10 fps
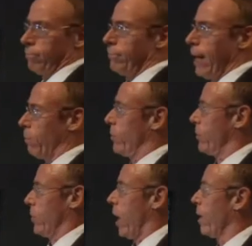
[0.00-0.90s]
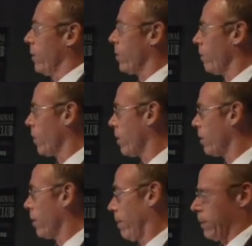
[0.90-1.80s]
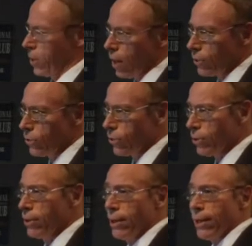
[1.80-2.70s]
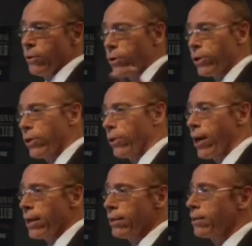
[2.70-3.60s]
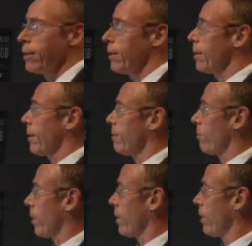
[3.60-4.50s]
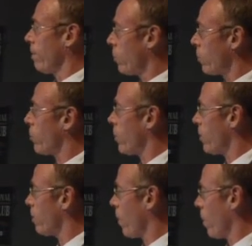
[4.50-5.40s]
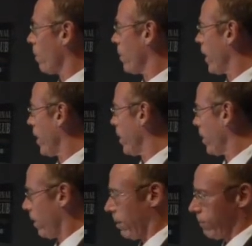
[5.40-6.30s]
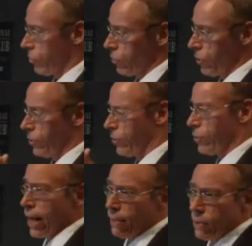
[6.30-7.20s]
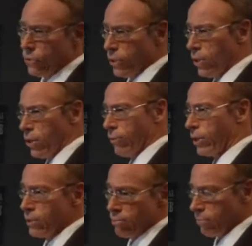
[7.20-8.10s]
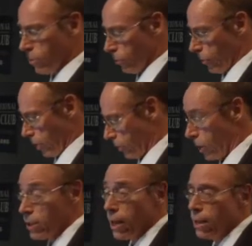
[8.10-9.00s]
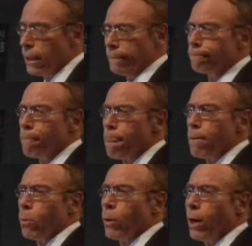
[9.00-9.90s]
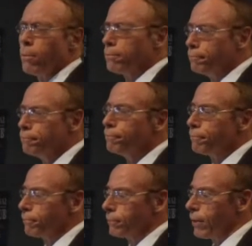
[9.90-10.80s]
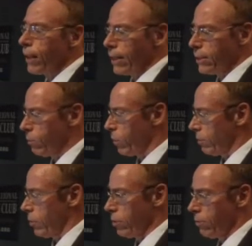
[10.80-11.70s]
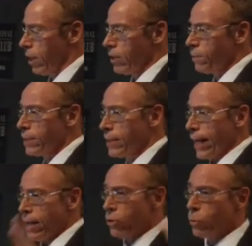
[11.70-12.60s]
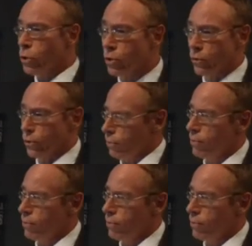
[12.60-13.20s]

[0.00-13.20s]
I was astonished. I'm a doctor in North Carolina, running an emergency department, taking care of shootings and stabbings and car wrecks and cool things like that. Well, I said, well, your husband's the head of the world,